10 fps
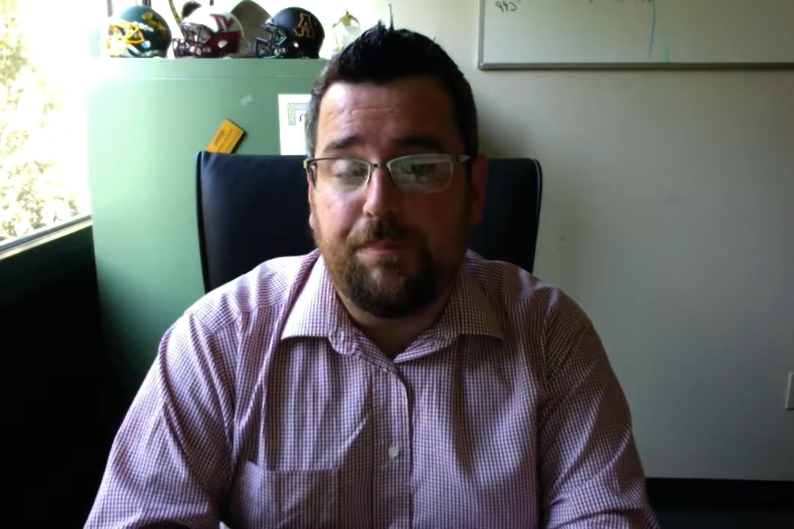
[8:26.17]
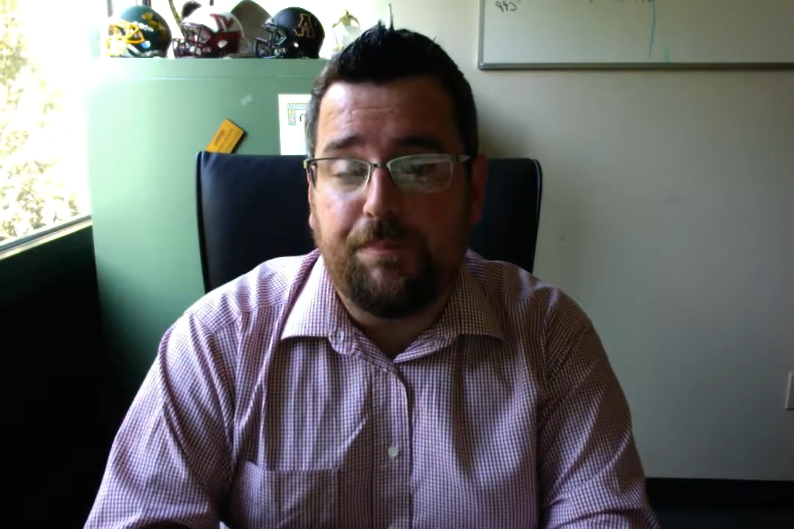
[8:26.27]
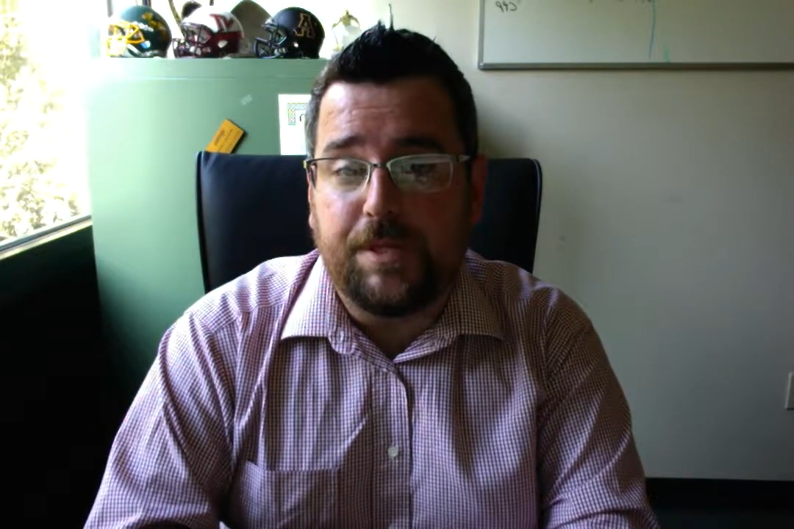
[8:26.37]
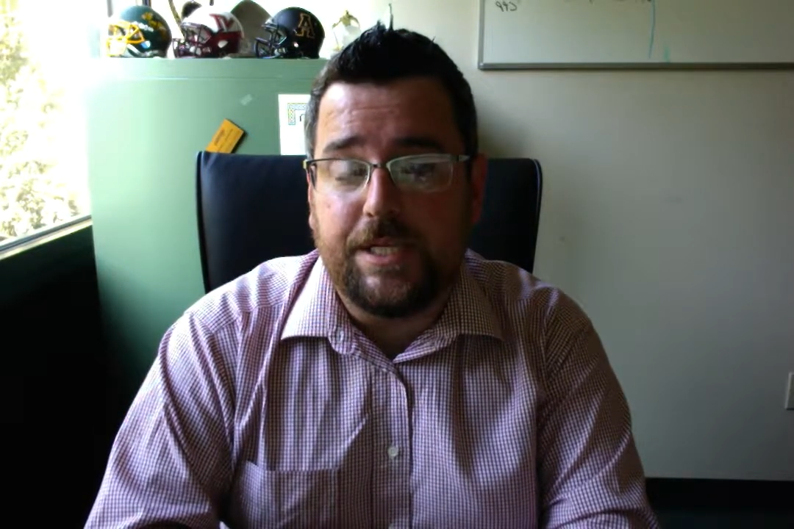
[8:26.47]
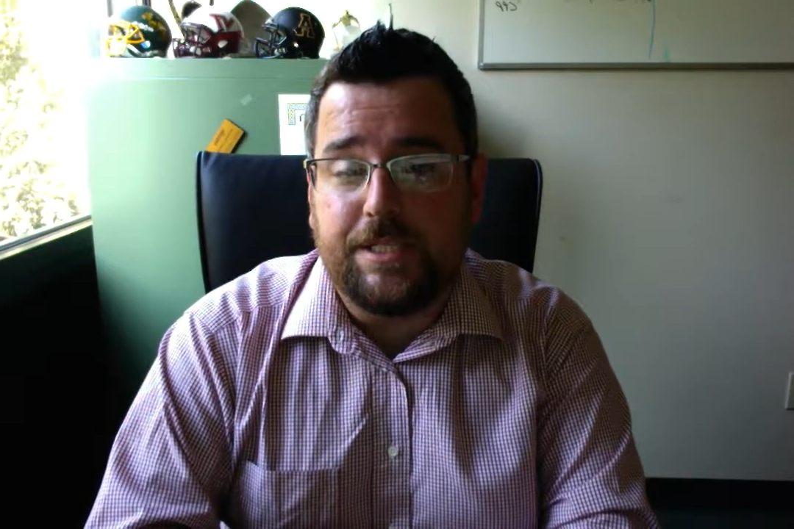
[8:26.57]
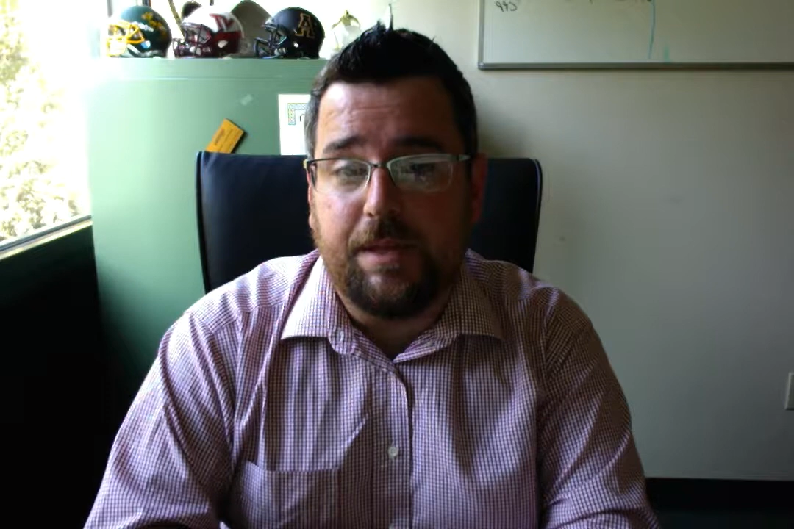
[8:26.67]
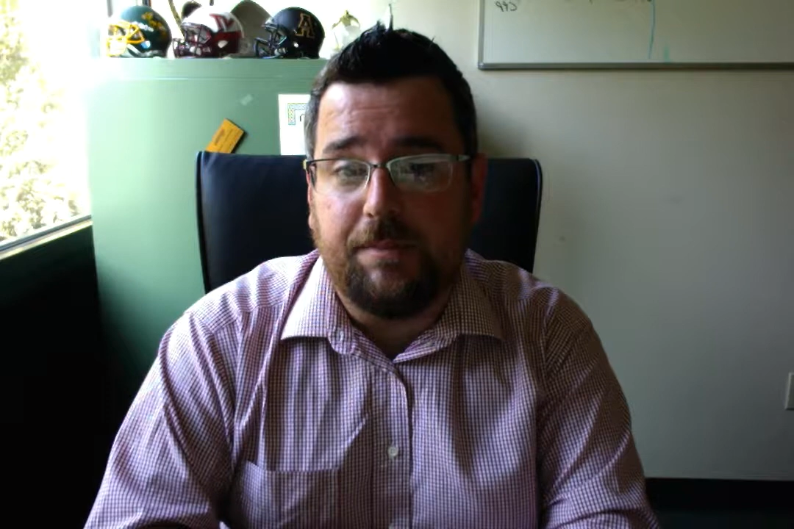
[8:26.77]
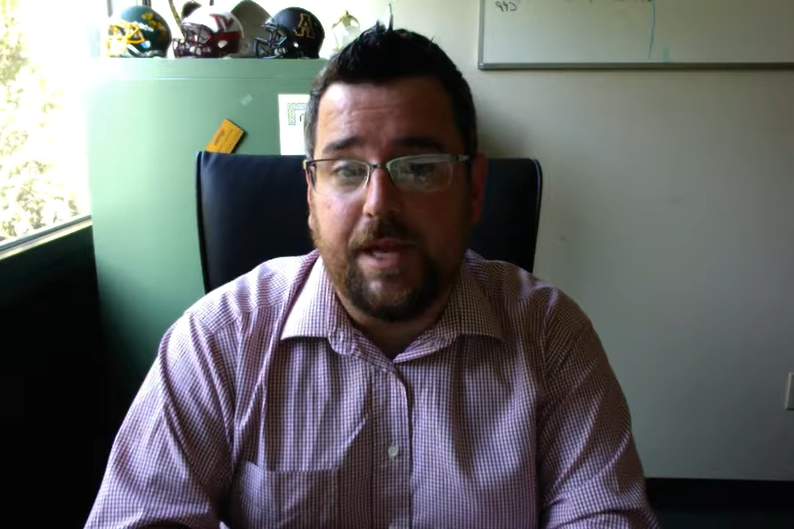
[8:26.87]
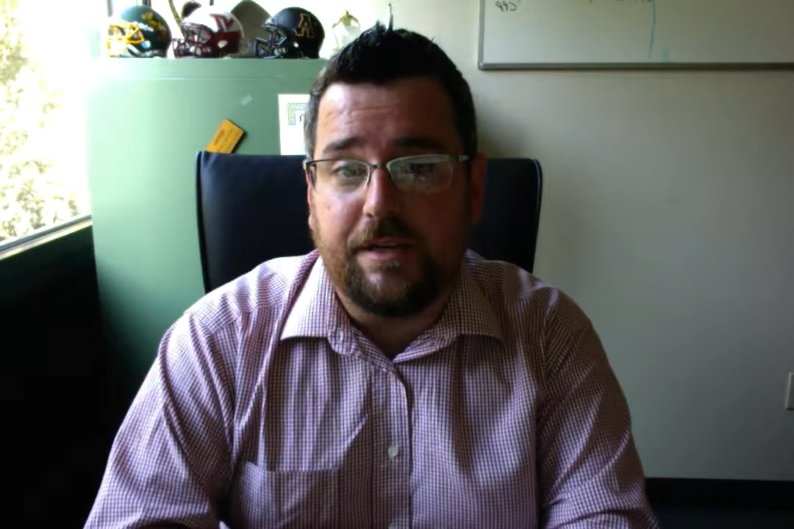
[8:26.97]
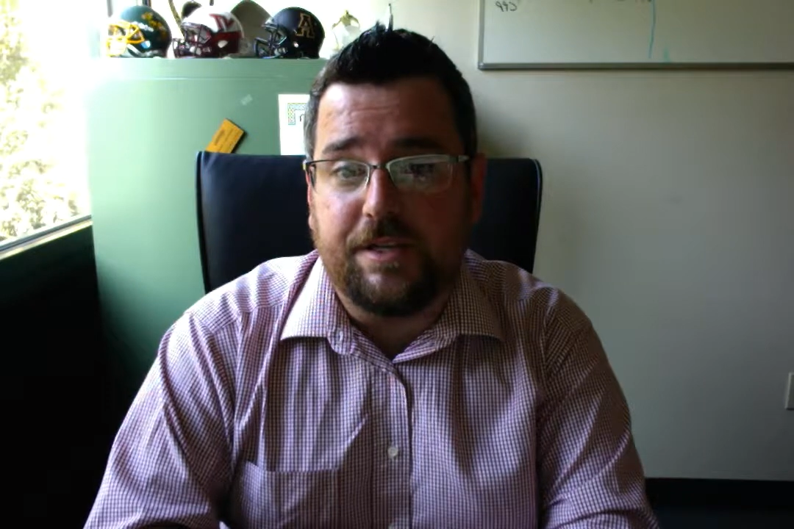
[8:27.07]
please keep
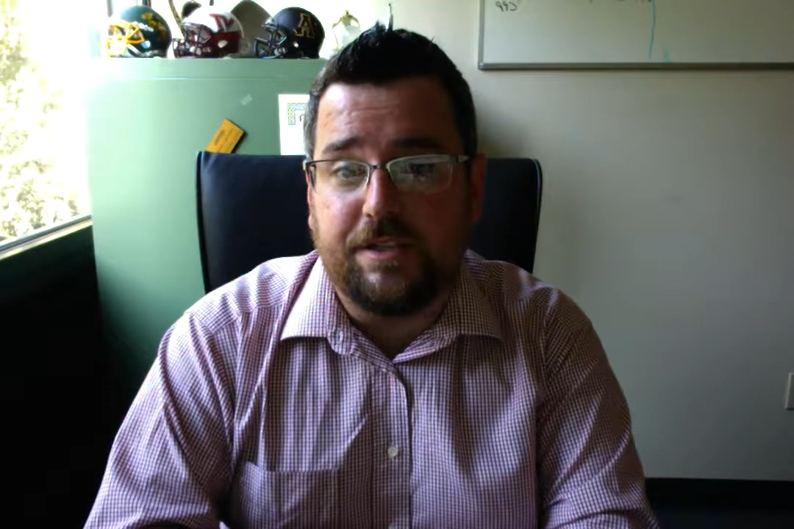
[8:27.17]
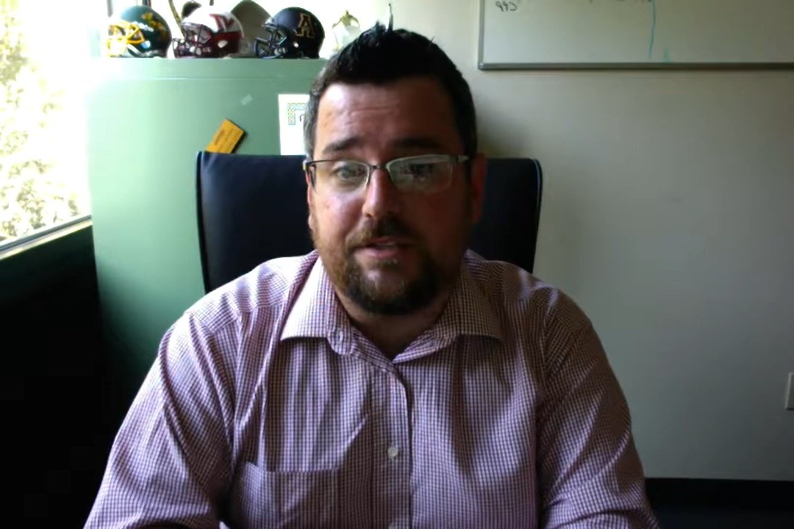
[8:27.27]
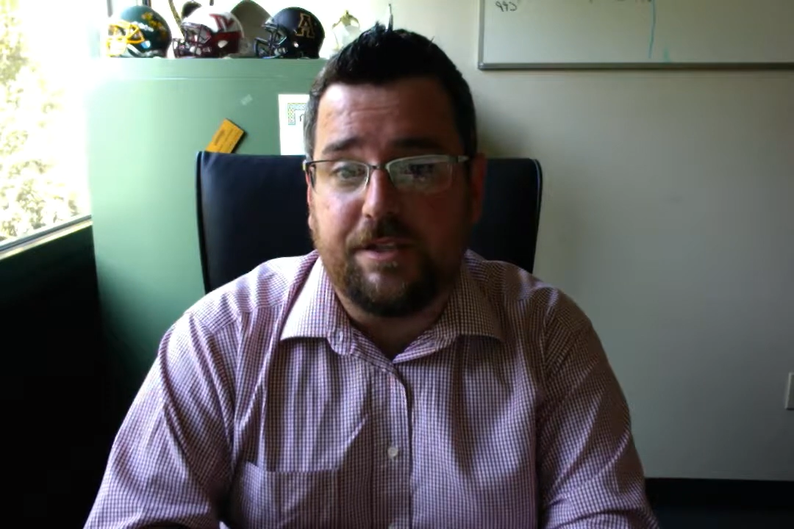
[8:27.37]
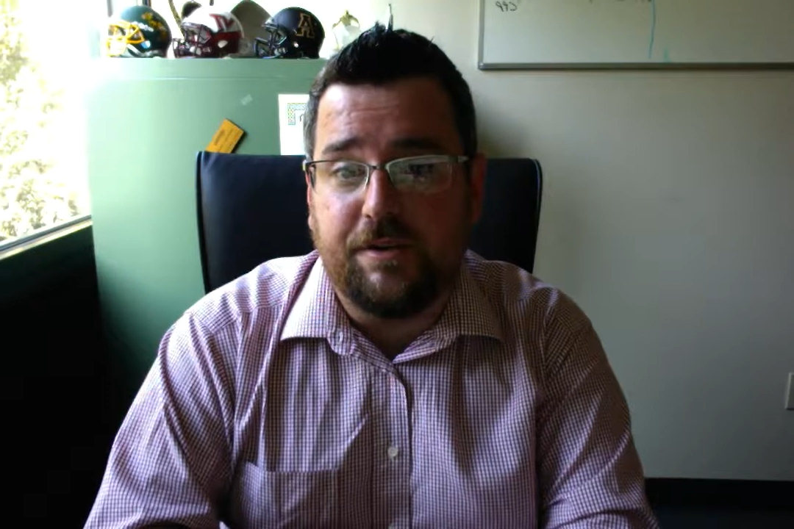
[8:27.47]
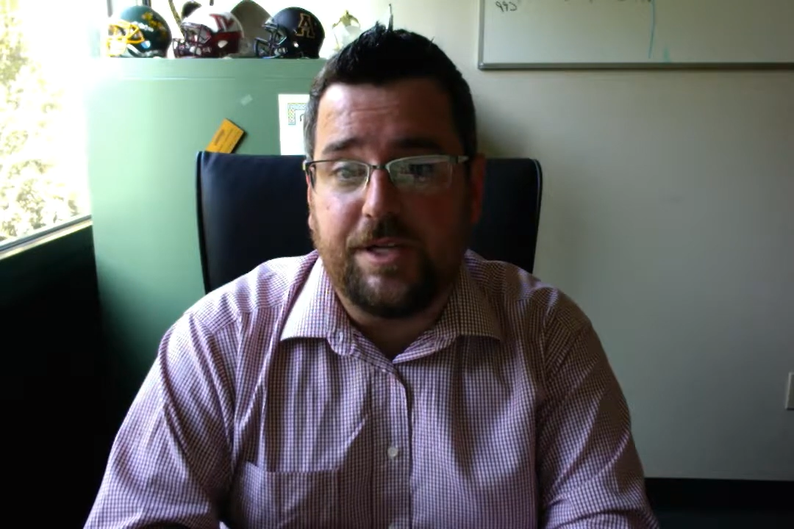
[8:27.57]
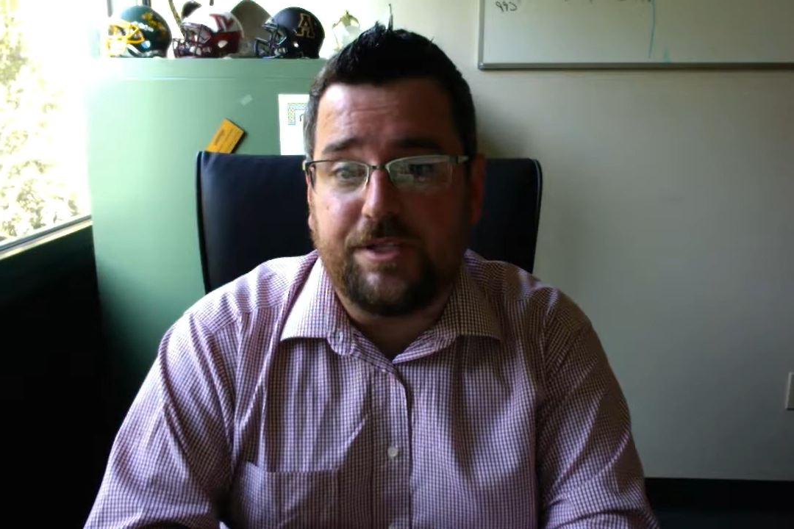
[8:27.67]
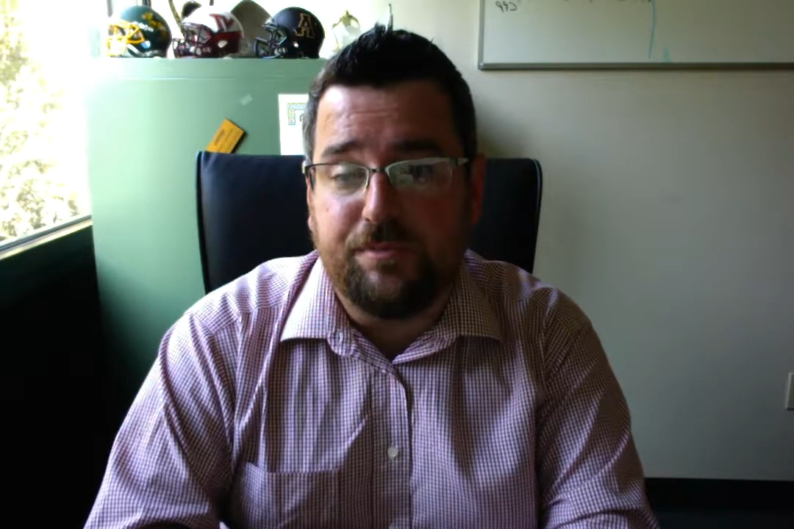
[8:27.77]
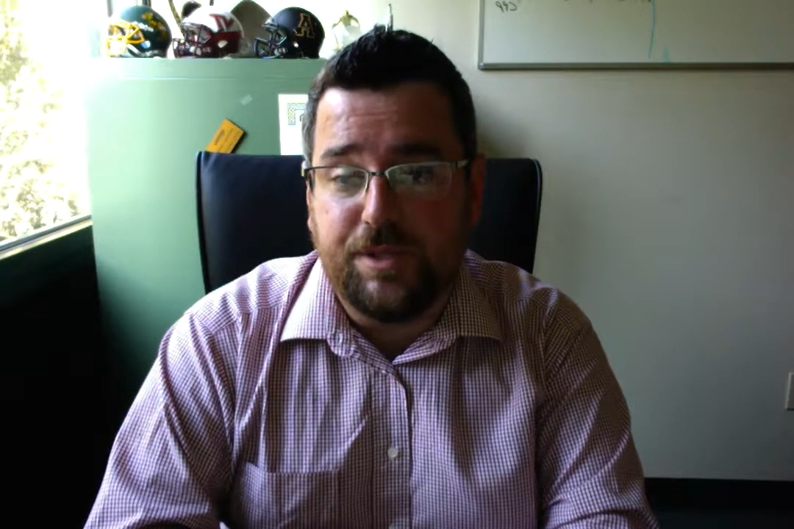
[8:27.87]
that into consideration.